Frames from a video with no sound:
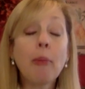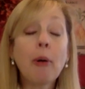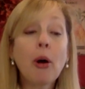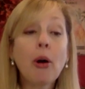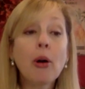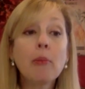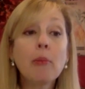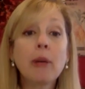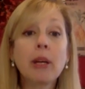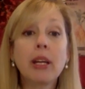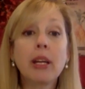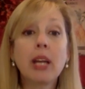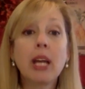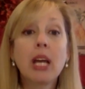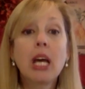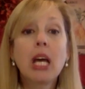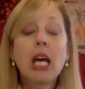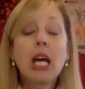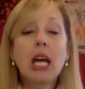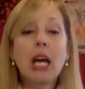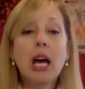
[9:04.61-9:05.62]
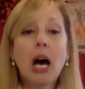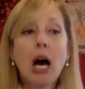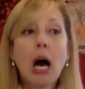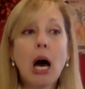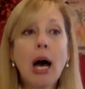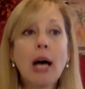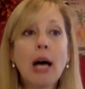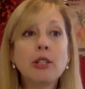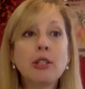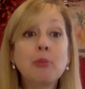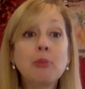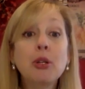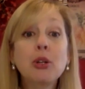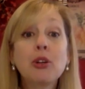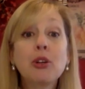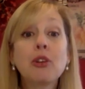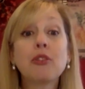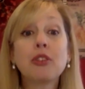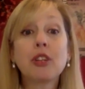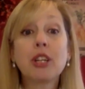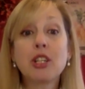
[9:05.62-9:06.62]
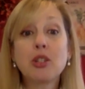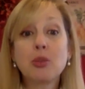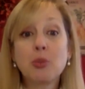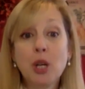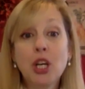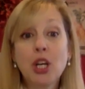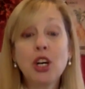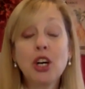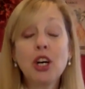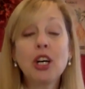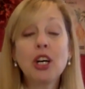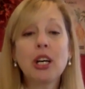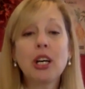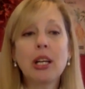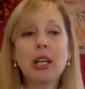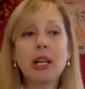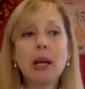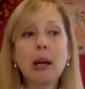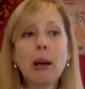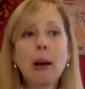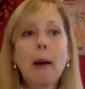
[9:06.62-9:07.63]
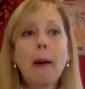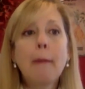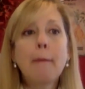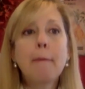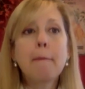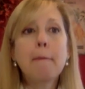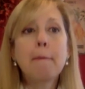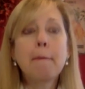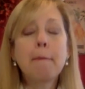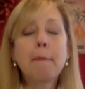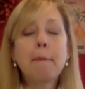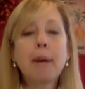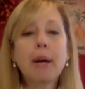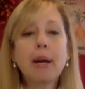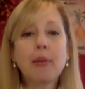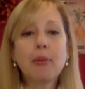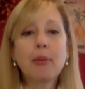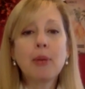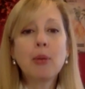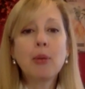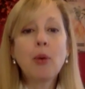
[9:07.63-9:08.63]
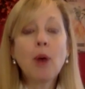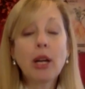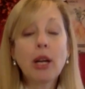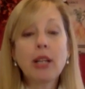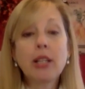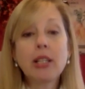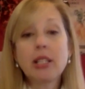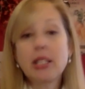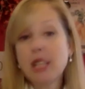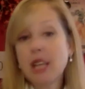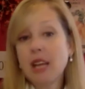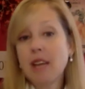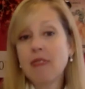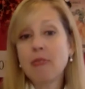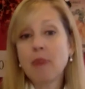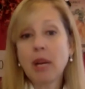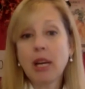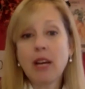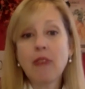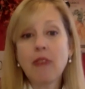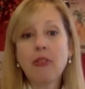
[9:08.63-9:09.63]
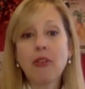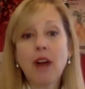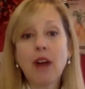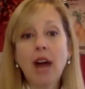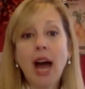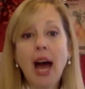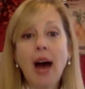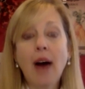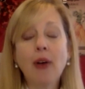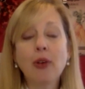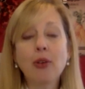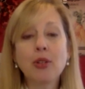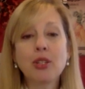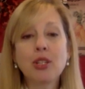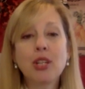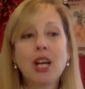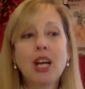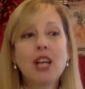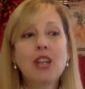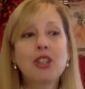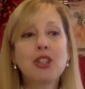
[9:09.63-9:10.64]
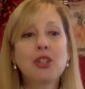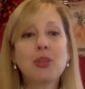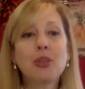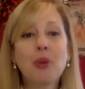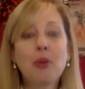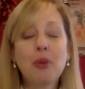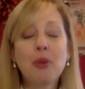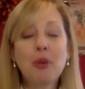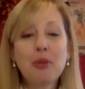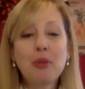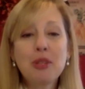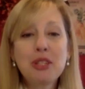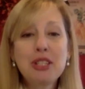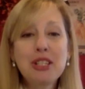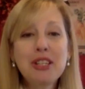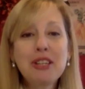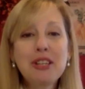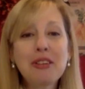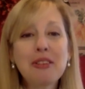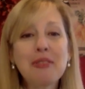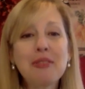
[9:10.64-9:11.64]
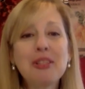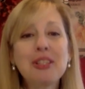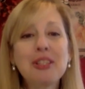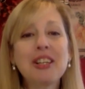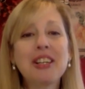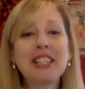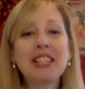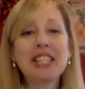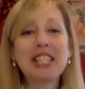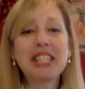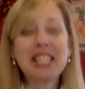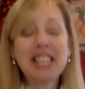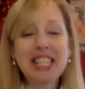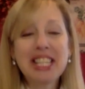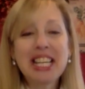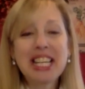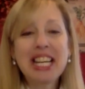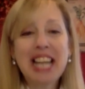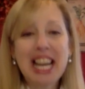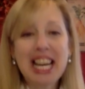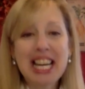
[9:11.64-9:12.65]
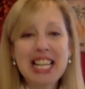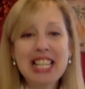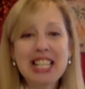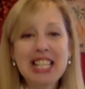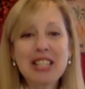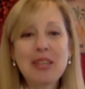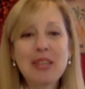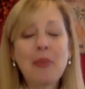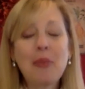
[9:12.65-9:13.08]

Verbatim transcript: apartment as beautifully as we could, but we wanted to save money for a house. So what we would do is on Sunday nights,